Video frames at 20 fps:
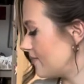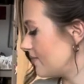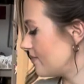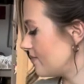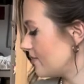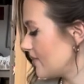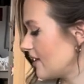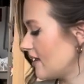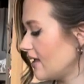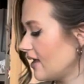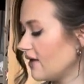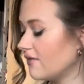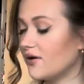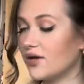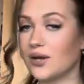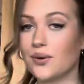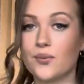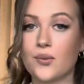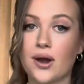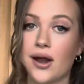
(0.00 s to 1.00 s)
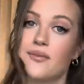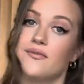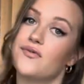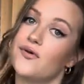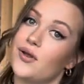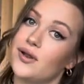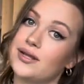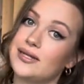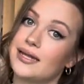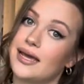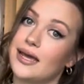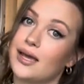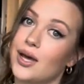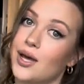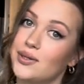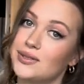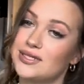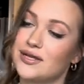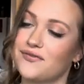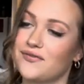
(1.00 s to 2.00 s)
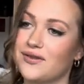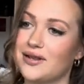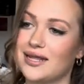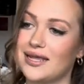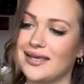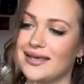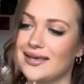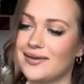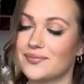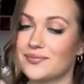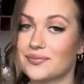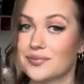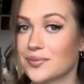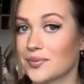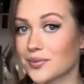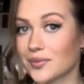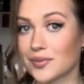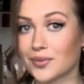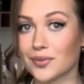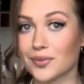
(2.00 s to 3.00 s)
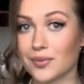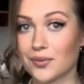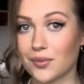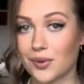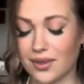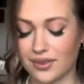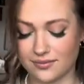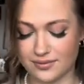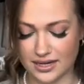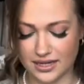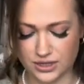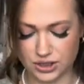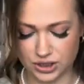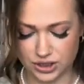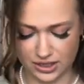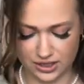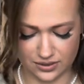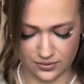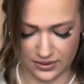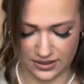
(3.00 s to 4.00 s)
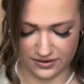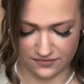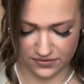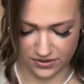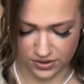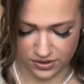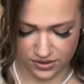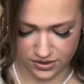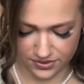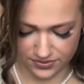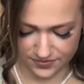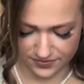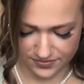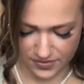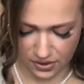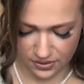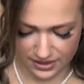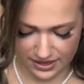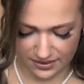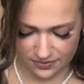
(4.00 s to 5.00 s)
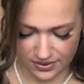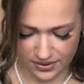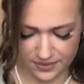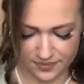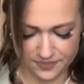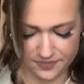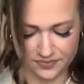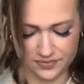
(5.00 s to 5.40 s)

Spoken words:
If I don't wear them for holiday, I'll definitely wear them next year, whenever, you know. I'll keep them.